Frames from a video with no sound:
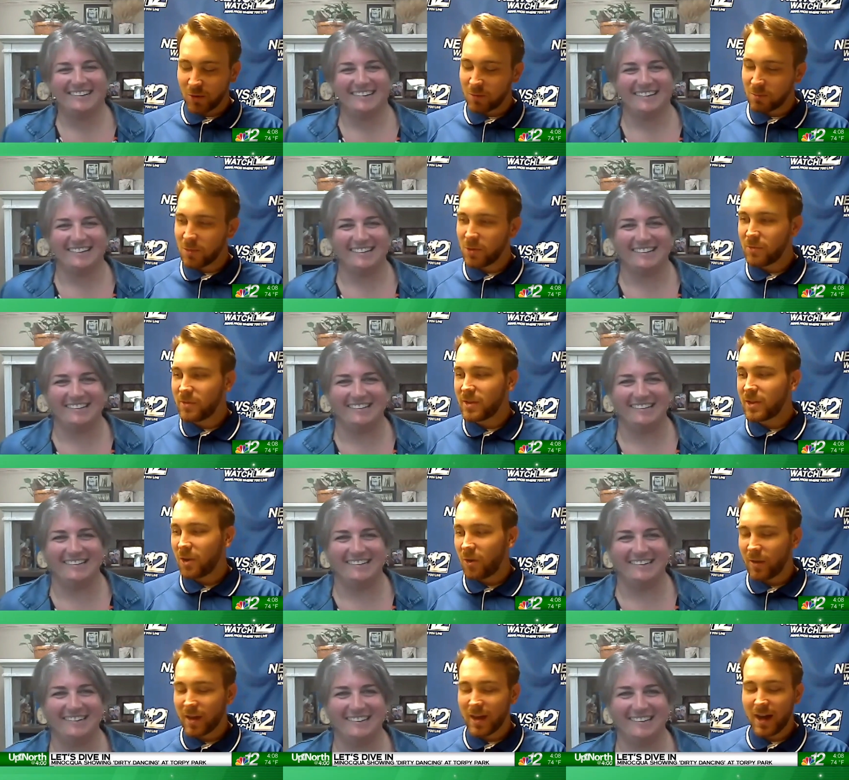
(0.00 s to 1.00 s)
Speaker 1: a full movie
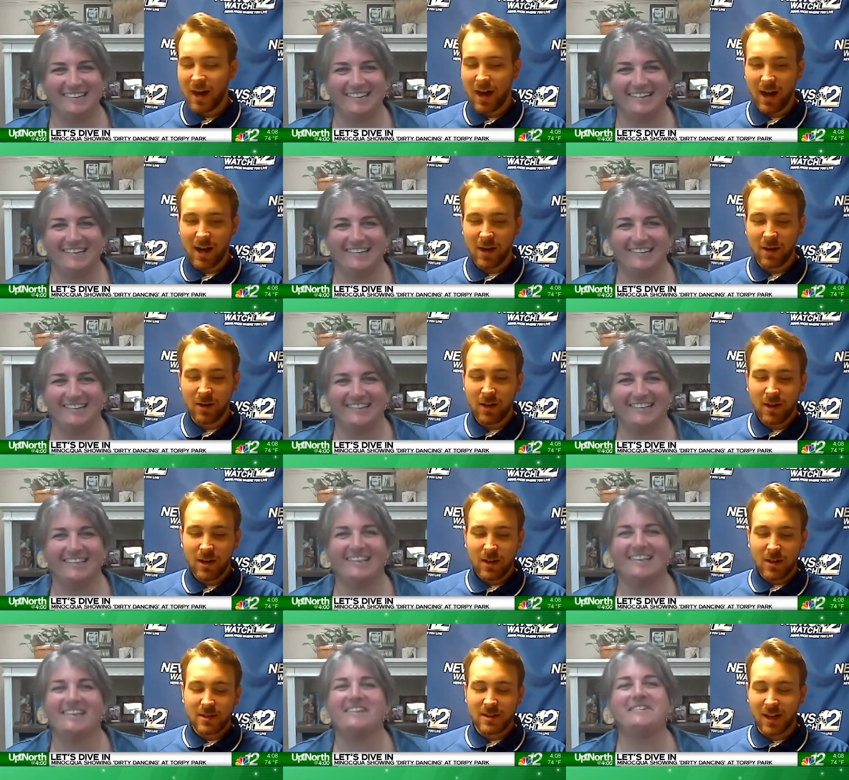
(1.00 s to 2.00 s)
going on.
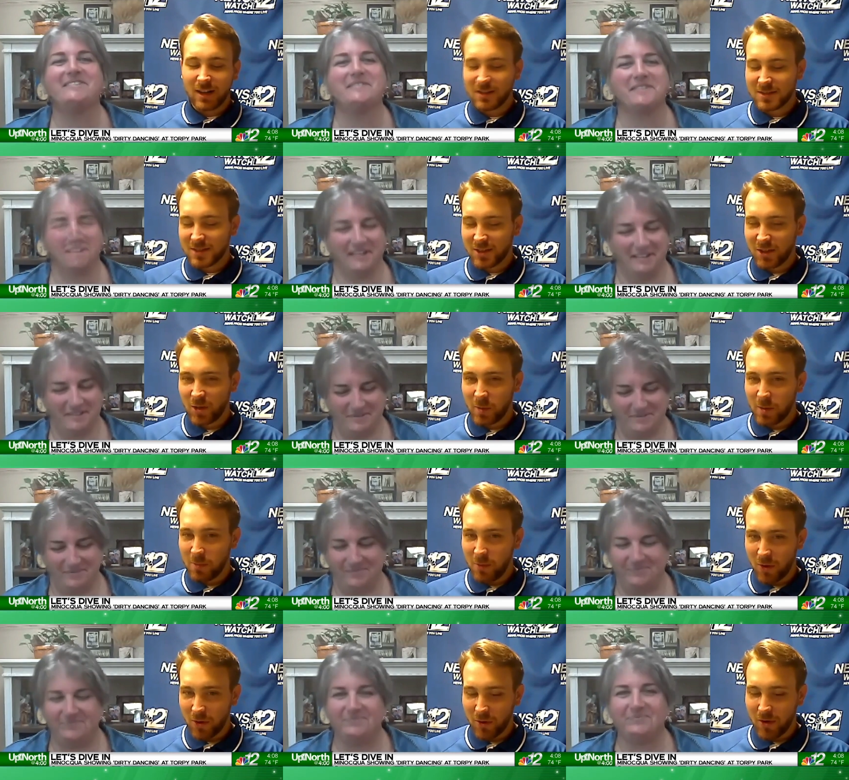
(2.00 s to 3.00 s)
Tell us a little
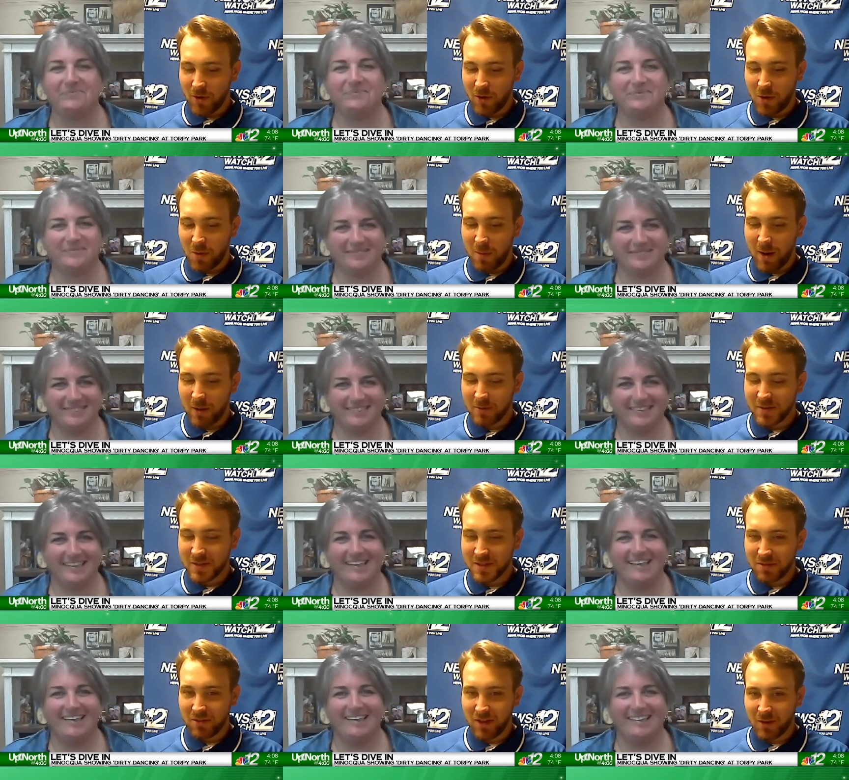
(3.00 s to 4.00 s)
bit more, though,
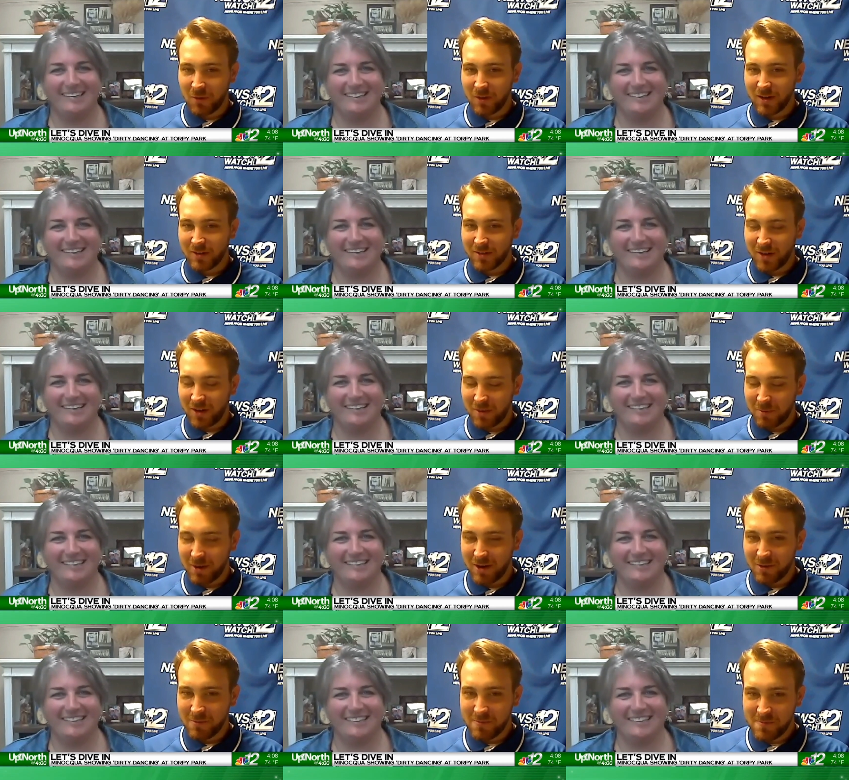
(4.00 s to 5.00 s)
about this event, what it's all
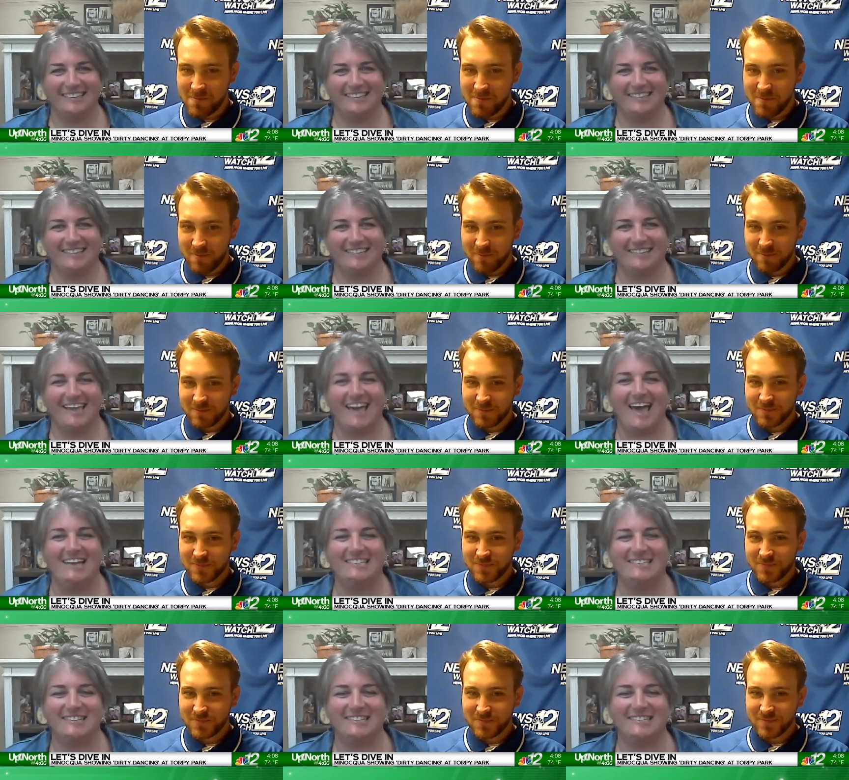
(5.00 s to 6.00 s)
about.
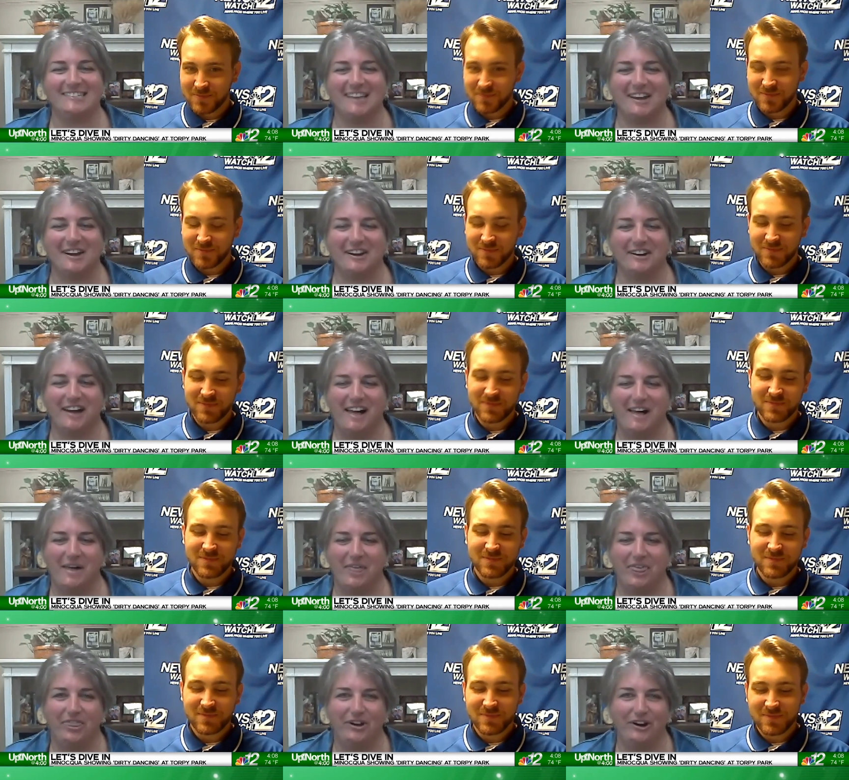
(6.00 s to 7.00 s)
Speaker 2: Yeah, so this is our
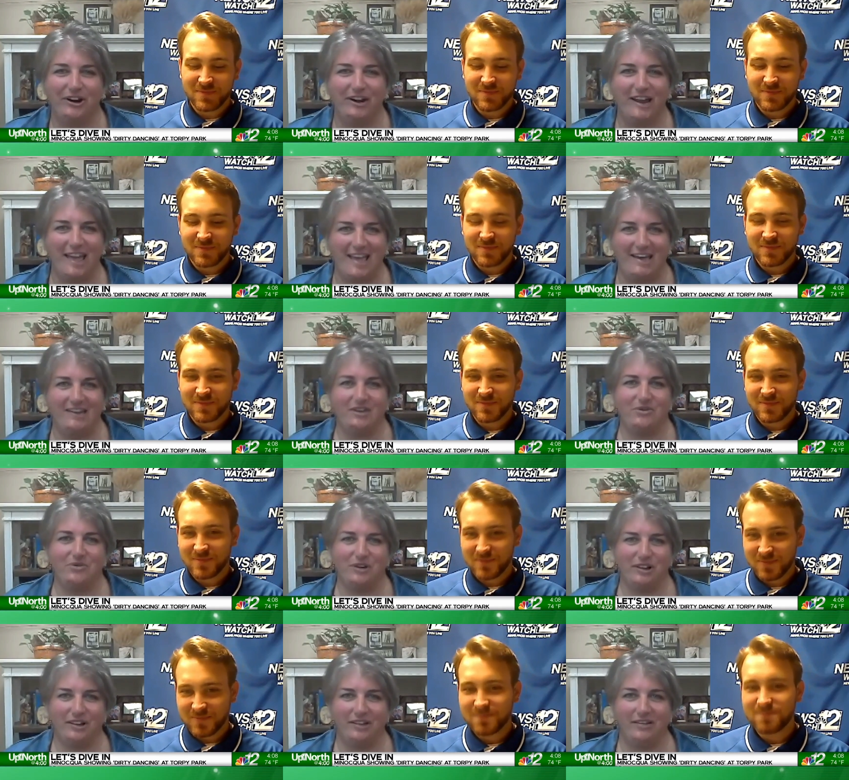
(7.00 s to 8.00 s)
uh, third
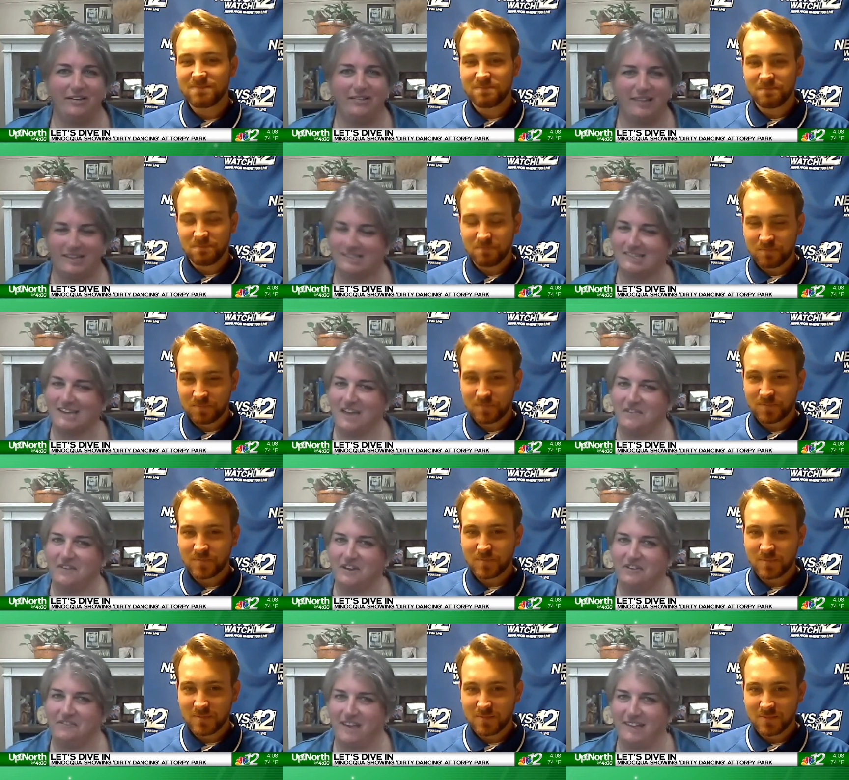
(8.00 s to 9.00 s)
annual Let's
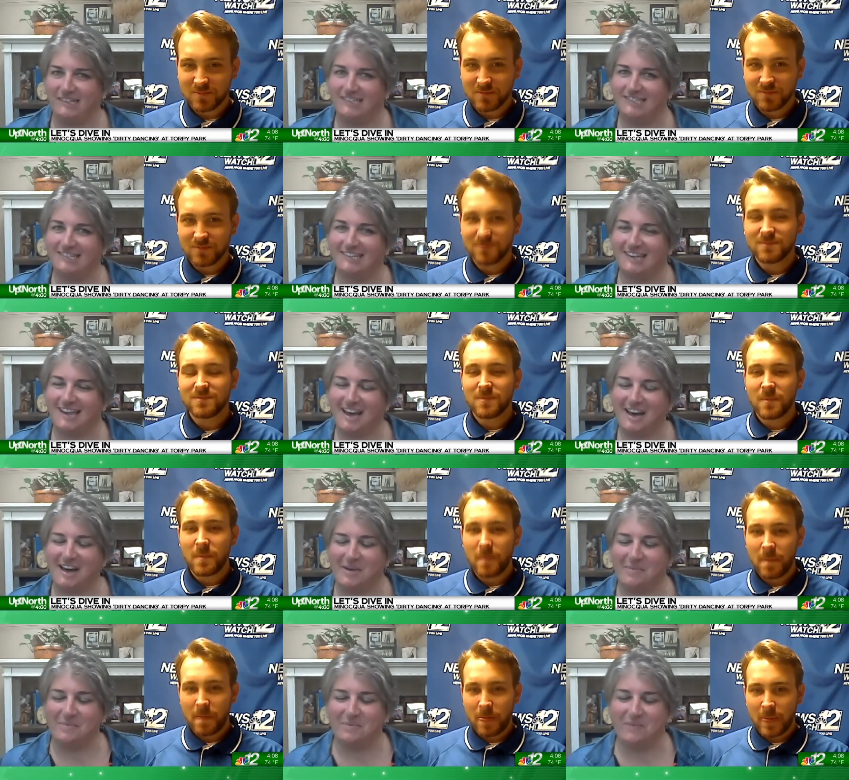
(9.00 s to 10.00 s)
Dive In event.
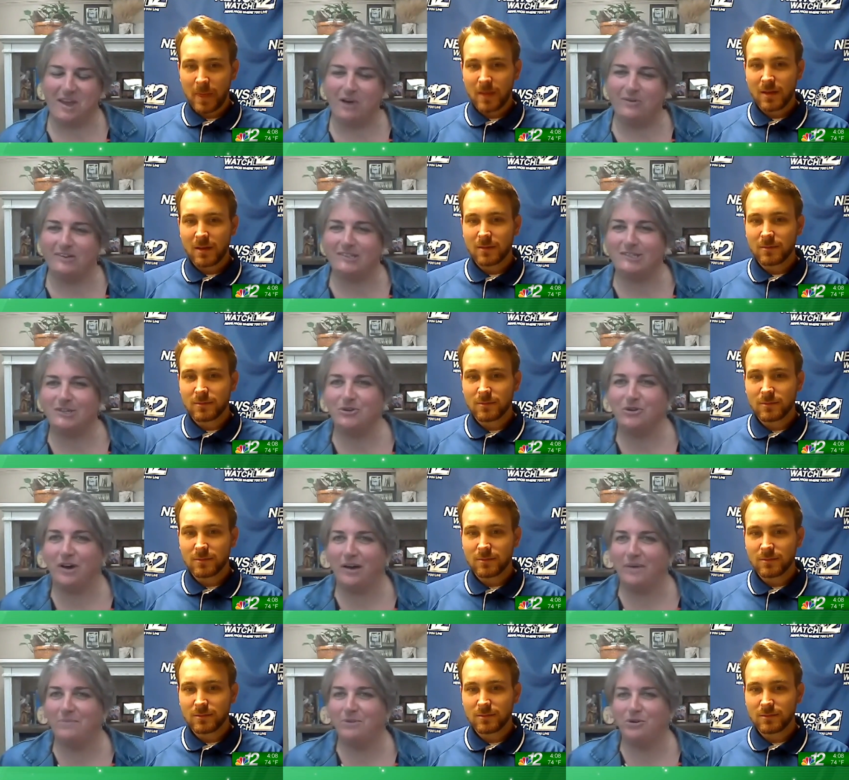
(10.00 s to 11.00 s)
Um, we always
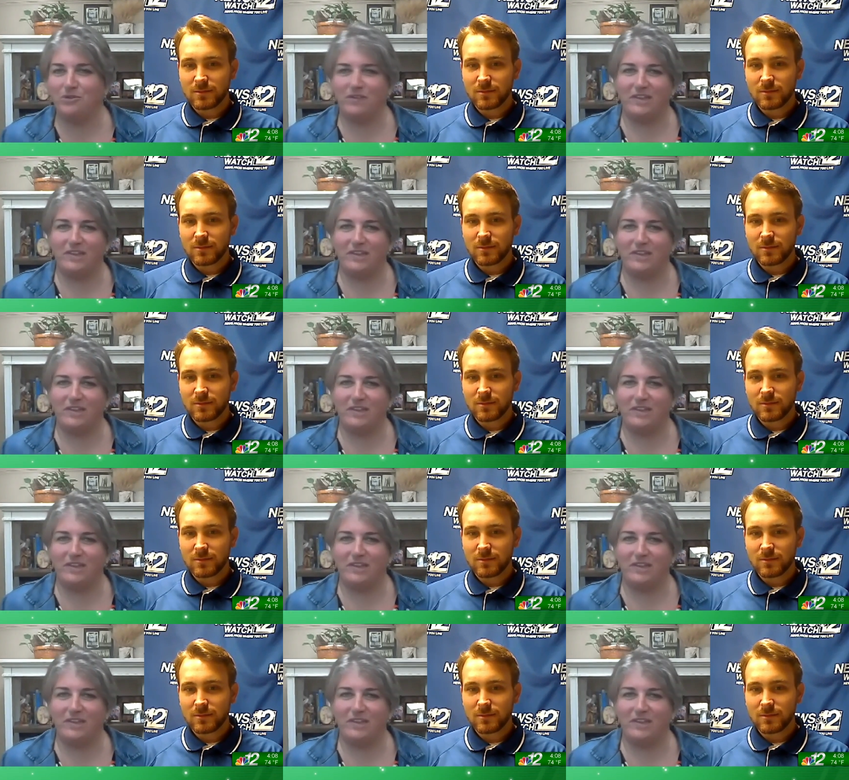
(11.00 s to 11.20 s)
do a